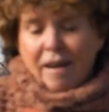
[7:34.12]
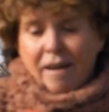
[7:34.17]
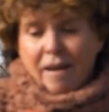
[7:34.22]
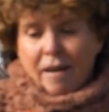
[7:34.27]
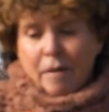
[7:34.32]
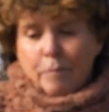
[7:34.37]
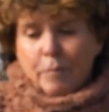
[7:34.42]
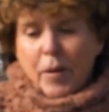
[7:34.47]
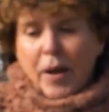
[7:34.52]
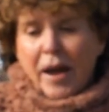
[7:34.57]

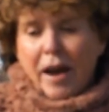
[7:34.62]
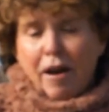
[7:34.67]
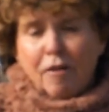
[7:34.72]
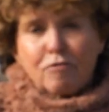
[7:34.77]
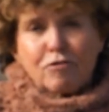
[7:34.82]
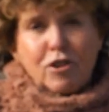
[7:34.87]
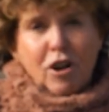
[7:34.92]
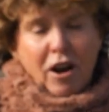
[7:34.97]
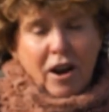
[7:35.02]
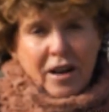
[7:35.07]

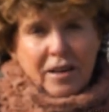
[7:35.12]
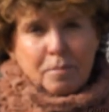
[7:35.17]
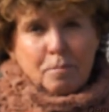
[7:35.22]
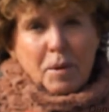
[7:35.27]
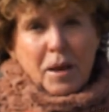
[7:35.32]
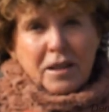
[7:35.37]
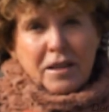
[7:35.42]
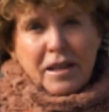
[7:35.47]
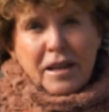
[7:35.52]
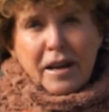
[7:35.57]
have
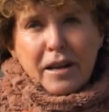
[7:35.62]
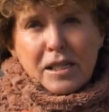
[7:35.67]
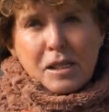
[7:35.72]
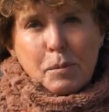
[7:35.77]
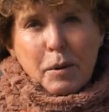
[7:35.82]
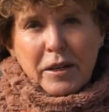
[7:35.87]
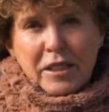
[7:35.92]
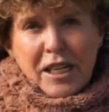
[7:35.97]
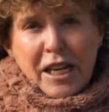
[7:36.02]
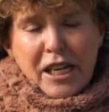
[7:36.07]
not met the
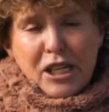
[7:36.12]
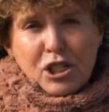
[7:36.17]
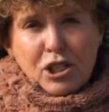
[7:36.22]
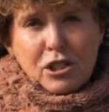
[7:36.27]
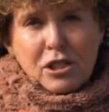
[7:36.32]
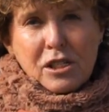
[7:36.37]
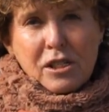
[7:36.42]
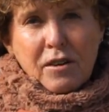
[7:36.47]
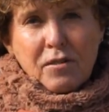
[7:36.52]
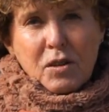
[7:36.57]

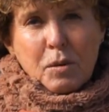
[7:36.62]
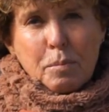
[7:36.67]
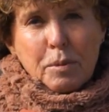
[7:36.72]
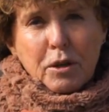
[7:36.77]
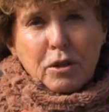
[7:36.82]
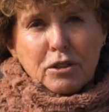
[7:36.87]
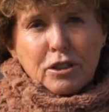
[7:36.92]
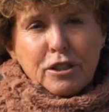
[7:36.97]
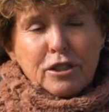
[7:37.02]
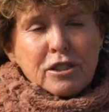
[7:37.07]
expectations of the
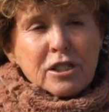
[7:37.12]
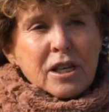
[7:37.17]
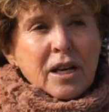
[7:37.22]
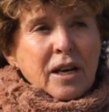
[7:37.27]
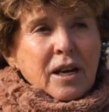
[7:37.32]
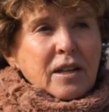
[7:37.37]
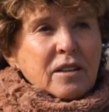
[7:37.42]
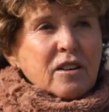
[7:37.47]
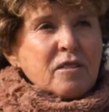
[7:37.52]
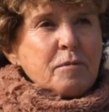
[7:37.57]
builders.
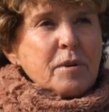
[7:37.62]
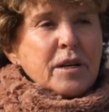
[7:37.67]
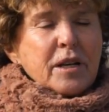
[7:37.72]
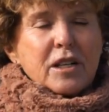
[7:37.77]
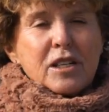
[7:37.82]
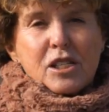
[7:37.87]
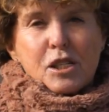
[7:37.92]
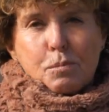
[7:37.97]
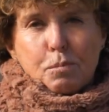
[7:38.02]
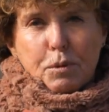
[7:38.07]
There have
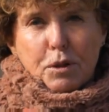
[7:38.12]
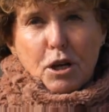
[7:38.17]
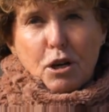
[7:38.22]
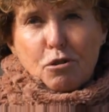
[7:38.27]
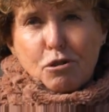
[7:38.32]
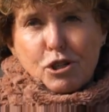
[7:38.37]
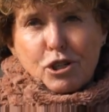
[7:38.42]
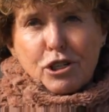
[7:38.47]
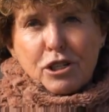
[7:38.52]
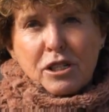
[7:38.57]
been
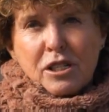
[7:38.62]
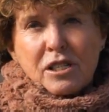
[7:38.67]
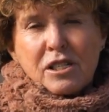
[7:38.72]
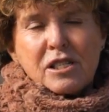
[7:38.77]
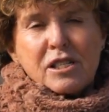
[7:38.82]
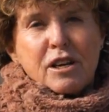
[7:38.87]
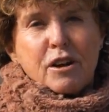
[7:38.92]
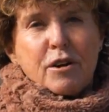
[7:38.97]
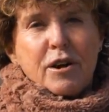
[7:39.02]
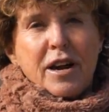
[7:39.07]

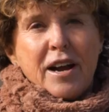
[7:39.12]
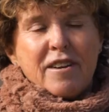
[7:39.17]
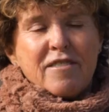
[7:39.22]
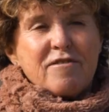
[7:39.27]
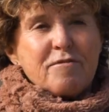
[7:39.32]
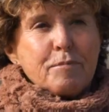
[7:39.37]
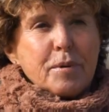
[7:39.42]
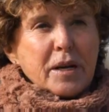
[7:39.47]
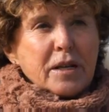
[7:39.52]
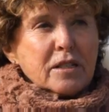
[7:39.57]
explosions, there
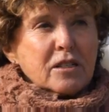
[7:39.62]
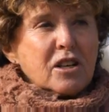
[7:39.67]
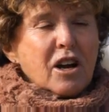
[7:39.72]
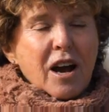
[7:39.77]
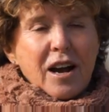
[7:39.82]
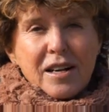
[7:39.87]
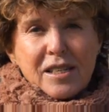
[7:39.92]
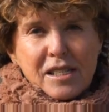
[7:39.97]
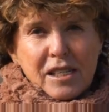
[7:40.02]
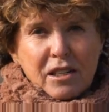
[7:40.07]
have been
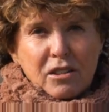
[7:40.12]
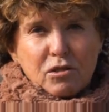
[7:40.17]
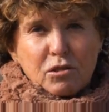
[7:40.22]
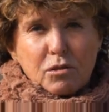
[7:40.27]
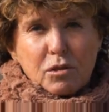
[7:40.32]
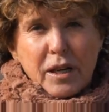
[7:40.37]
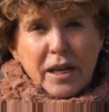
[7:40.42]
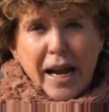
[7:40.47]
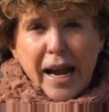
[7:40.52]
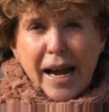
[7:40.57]
toxic
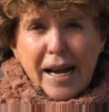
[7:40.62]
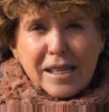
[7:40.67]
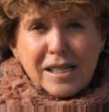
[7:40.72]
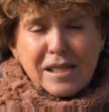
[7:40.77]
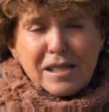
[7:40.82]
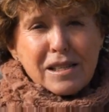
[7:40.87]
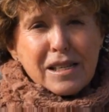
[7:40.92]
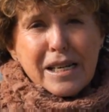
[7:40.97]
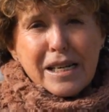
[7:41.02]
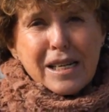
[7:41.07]

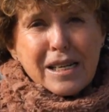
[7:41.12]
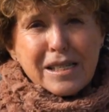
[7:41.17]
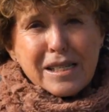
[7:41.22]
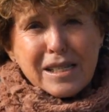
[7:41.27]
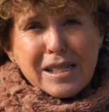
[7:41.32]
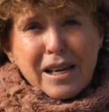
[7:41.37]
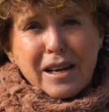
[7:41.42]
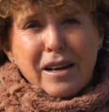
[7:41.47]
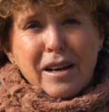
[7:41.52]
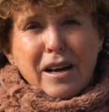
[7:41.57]
gas
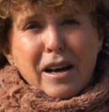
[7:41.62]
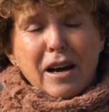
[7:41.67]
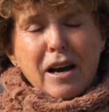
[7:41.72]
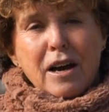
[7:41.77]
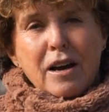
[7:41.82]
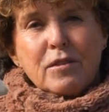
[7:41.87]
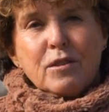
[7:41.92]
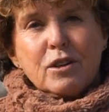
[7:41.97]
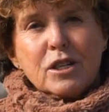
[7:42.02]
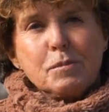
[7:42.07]
leaks,
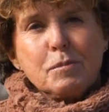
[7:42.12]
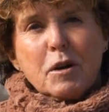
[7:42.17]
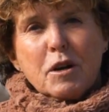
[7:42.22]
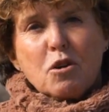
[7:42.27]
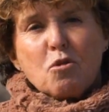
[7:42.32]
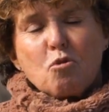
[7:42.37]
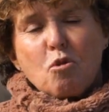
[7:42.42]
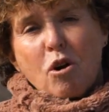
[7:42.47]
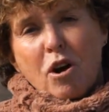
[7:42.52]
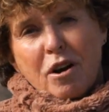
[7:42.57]
there's
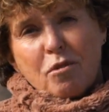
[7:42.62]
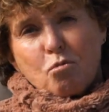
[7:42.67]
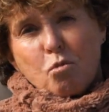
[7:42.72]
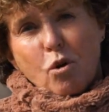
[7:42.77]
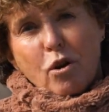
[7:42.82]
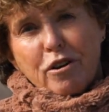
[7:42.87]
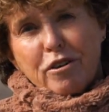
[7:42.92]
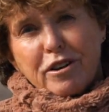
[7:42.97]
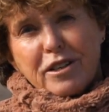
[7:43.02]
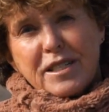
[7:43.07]
been
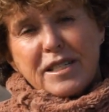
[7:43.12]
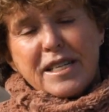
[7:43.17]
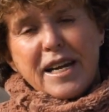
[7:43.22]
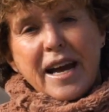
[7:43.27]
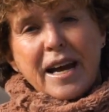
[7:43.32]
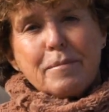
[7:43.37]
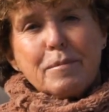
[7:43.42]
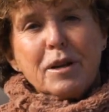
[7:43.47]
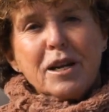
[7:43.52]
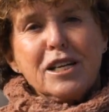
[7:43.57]
groundwater
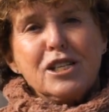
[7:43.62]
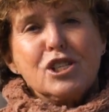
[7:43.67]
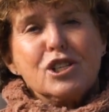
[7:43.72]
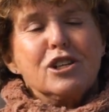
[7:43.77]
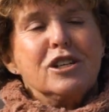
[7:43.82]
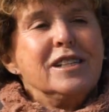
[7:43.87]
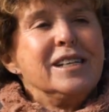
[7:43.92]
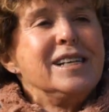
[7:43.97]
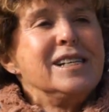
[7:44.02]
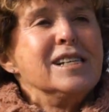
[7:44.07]

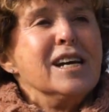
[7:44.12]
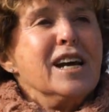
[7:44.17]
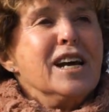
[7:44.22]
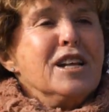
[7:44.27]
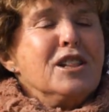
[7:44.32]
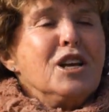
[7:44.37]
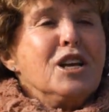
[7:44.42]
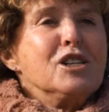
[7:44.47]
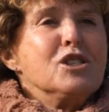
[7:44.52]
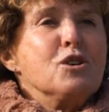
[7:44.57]
contamination, and
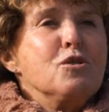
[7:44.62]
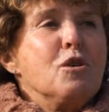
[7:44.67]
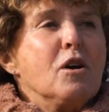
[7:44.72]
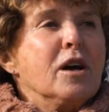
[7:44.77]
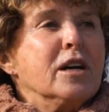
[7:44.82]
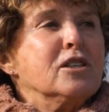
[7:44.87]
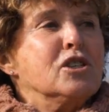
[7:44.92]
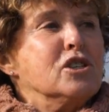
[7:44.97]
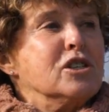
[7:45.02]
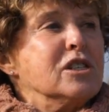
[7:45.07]
these are
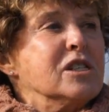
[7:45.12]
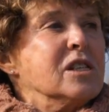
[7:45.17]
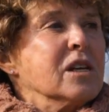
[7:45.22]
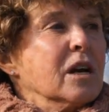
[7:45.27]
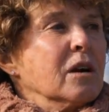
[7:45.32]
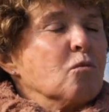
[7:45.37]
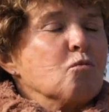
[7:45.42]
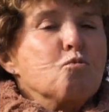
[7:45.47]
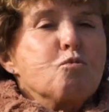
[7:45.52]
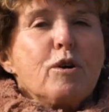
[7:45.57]
not
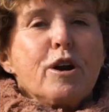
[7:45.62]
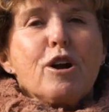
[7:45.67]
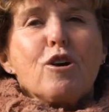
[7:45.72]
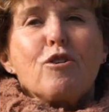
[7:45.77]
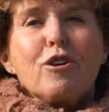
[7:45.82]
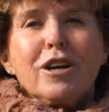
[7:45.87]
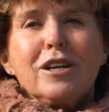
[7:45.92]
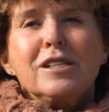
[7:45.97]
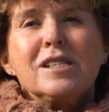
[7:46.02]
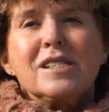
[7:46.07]
just
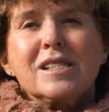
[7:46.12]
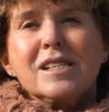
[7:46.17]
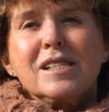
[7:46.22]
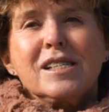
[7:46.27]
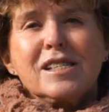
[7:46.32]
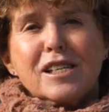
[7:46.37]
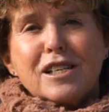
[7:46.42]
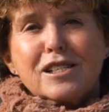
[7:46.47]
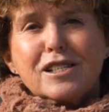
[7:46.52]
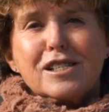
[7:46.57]
rare
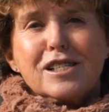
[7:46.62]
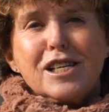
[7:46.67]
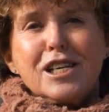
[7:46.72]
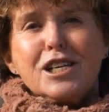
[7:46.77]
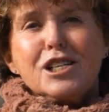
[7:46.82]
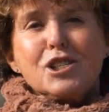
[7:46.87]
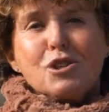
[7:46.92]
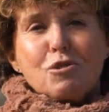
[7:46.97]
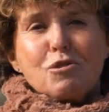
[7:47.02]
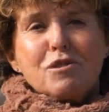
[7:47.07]
instances.
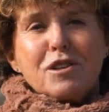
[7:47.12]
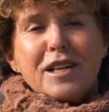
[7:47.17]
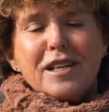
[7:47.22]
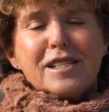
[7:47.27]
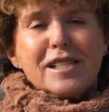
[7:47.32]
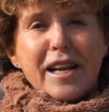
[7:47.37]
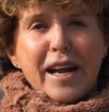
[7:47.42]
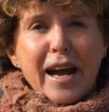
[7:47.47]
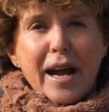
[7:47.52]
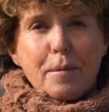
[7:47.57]
These are
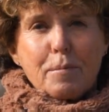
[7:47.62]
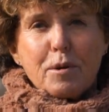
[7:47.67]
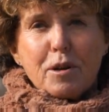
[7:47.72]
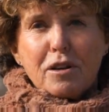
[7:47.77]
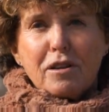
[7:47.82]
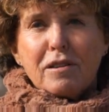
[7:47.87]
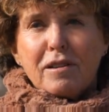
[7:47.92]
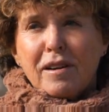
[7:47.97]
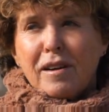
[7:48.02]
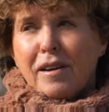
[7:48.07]
things that
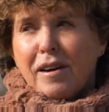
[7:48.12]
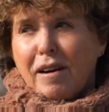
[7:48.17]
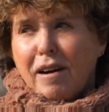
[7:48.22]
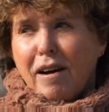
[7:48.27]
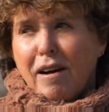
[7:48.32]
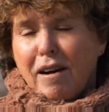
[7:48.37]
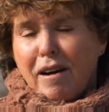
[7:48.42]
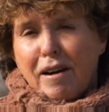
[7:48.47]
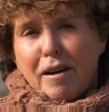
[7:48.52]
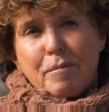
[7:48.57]
happen,
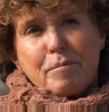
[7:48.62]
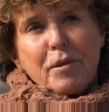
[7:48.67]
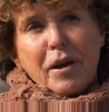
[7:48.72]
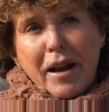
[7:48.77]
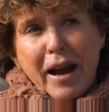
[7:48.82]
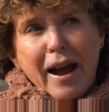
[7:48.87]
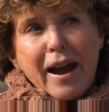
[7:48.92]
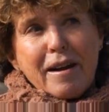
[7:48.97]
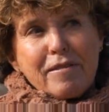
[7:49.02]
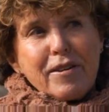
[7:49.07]

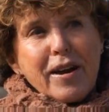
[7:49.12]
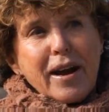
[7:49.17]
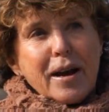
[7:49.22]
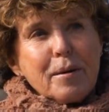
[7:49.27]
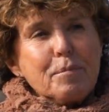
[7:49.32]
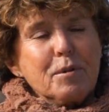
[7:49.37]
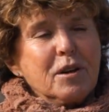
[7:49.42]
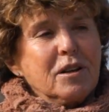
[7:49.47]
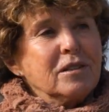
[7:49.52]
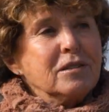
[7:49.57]
that have
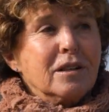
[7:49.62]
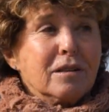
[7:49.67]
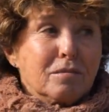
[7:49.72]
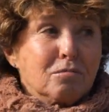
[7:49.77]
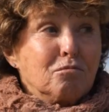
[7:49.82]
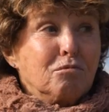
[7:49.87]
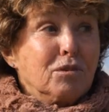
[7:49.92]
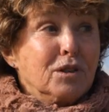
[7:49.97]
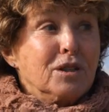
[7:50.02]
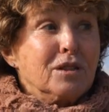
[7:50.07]
happened
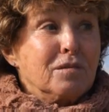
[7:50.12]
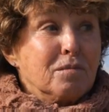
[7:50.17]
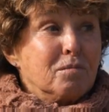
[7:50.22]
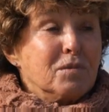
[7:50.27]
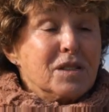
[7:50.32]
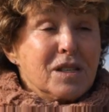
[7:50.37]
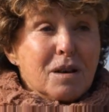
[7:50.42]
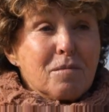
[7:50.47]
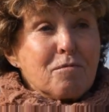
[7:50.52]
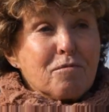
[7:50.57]

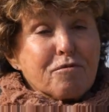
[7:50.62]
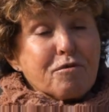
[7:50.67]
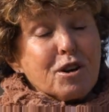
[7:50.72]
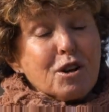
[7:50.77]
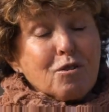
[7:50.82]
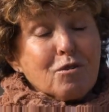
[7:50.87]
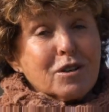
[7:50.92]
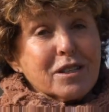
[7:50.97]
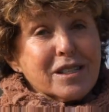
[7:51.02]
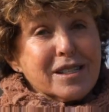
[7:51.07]
with some
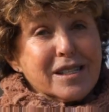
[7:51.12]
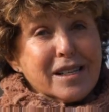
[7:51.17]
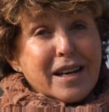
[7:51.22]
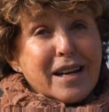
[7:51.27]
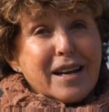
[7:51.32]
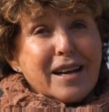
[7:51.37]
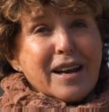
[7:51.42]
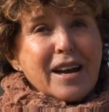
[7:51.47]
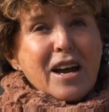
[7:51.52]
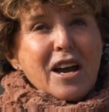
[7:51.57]

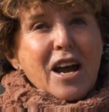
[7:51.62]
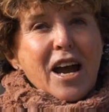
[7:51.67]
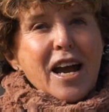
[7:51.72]
frequency.